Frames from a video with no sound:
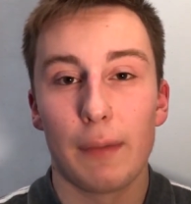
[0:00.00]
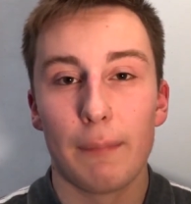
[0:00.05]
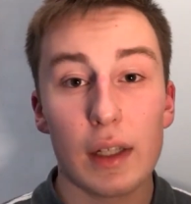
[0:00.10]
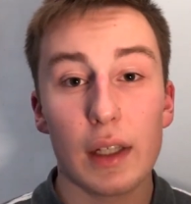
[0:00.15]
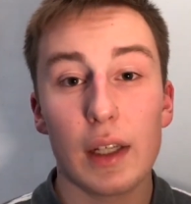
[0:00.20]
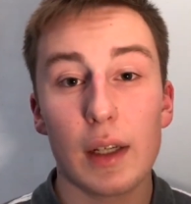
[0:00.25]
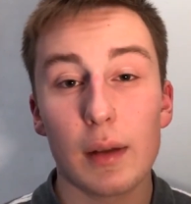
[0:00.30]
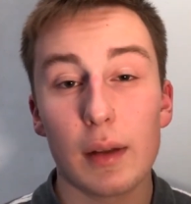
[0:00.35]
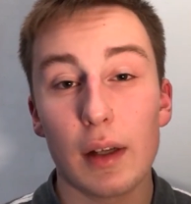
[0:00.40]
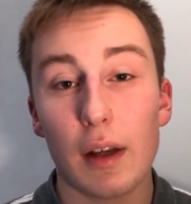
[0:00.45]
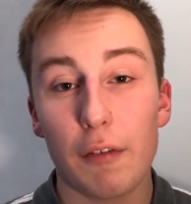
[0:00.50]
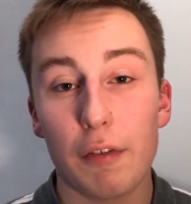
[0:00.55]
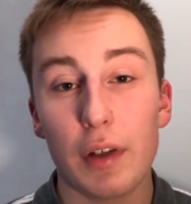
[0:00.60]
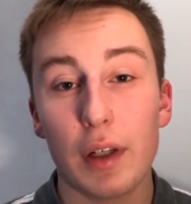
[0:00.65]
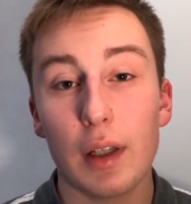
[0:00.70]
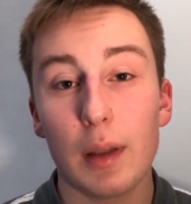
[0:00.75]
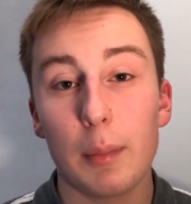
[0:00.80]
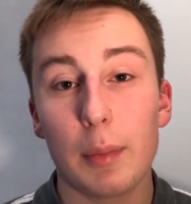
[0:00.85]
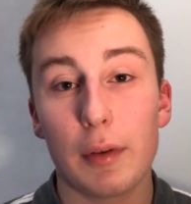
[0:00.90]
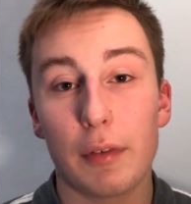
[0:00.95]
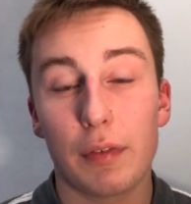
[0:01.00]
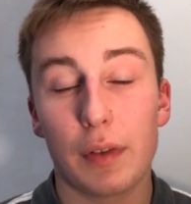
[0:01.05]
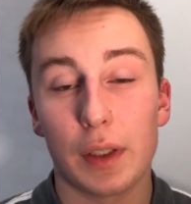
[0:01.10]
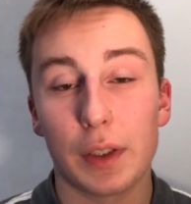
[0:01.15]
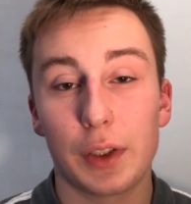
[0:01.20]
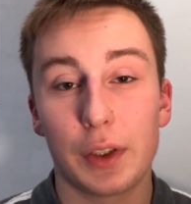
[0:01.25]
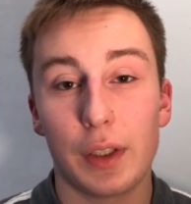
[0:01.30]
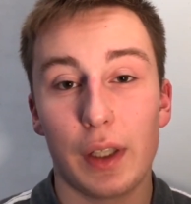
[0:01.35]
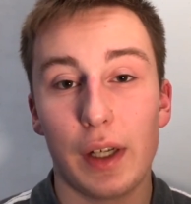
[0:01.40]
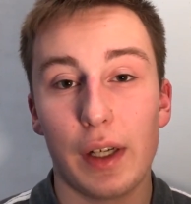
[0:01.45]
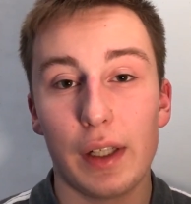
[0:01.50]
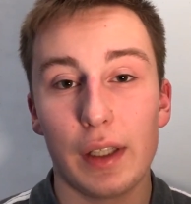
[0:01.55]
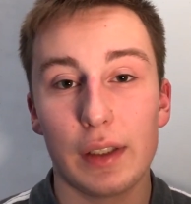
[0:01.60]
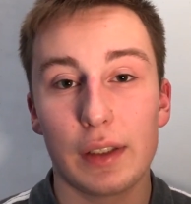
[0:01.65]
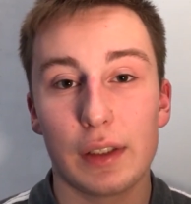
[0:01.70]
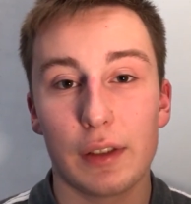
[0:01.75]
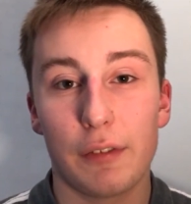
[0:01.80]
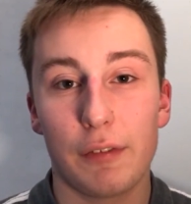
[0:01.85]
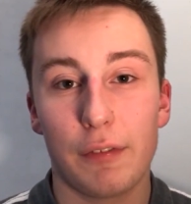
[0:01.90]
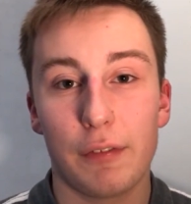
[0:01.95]
And it can definitely be frustrating
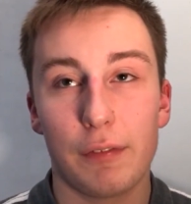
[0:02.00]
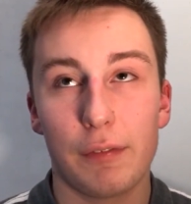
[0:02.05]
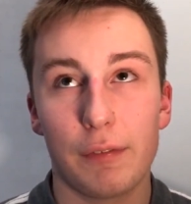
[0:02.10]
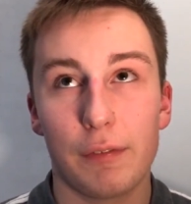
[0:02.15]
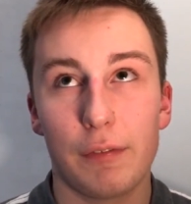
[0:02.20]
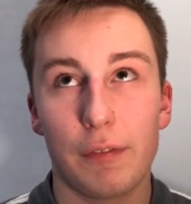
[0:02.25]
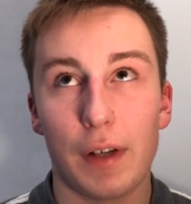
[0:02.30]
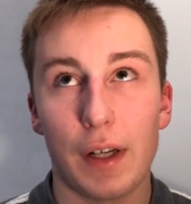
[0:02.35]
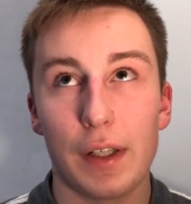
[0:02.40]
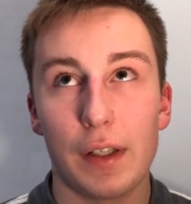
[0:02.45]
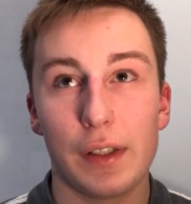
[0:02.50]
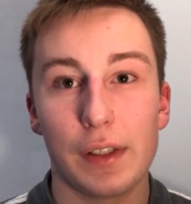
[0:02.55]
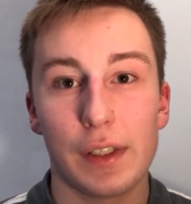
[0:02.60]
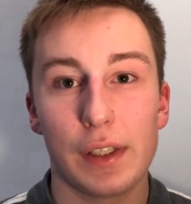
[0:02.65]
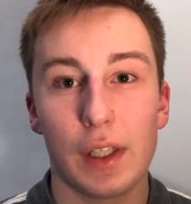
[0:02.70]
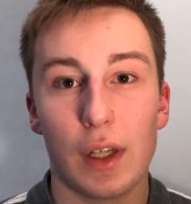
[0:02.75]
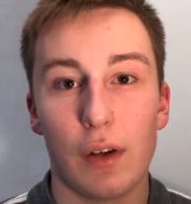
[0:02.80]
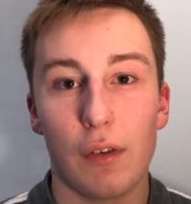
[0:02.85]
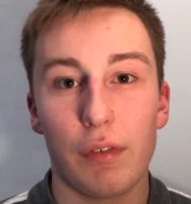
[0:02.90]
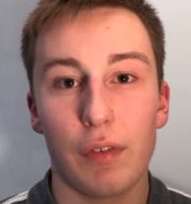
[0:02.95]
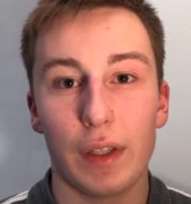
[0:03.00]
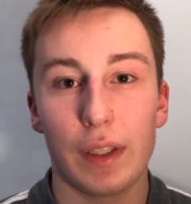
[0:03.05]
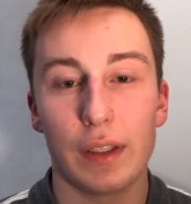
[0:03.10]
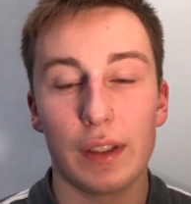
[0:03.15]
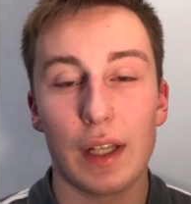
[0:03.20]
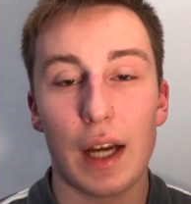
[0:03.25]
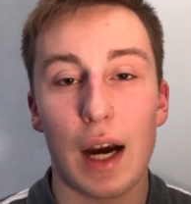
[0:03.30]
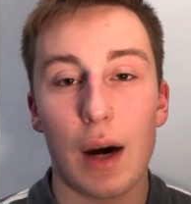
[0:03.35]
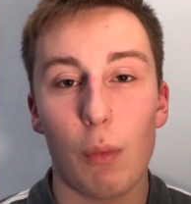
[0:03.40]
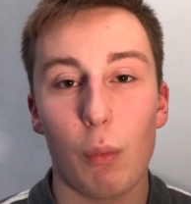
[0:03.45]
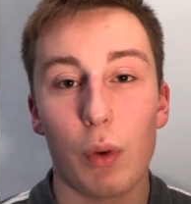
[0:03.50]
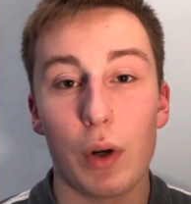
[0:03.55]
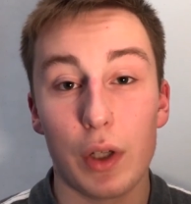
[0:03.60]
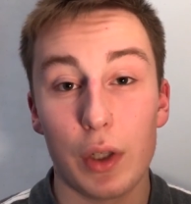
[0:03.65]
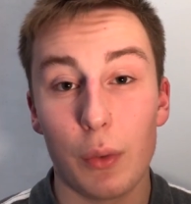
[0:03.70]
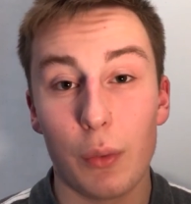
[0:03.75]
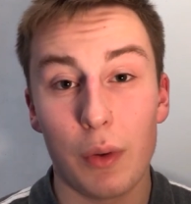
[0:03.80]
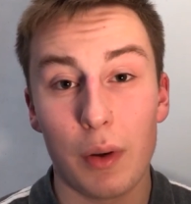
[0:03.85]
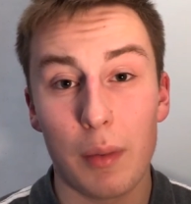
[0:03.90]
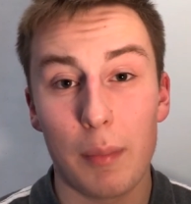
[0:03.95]
to find yourself like not where
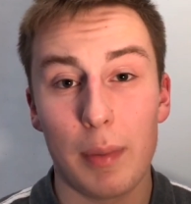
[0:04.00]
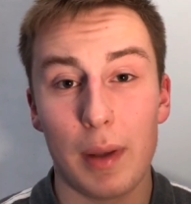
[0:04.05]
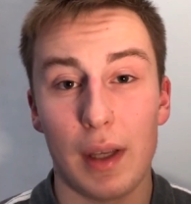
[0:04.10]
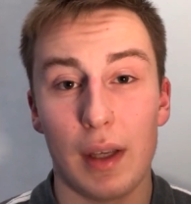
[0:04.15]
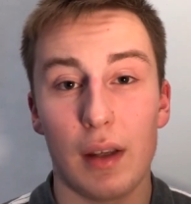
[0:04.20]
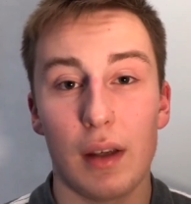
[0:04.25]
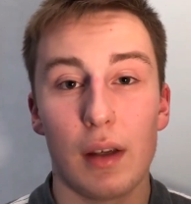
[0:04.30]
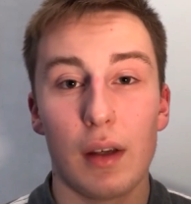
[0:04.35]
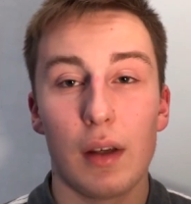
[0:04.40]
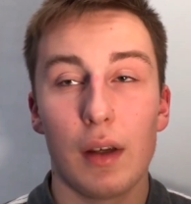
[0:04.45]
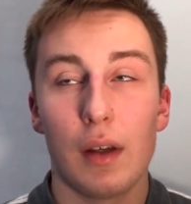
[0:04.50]
you want to be.